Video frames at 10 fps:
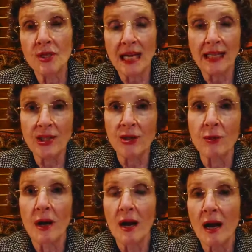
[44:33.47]
I like to
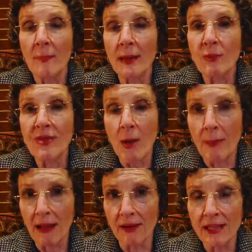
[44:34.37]
come in with
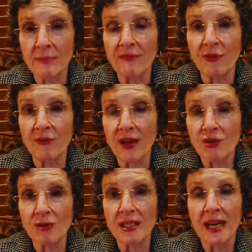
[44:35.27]
alpelisib and
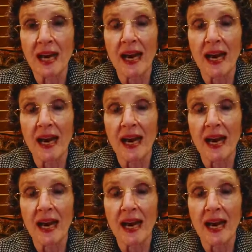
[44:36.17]
fulvestrant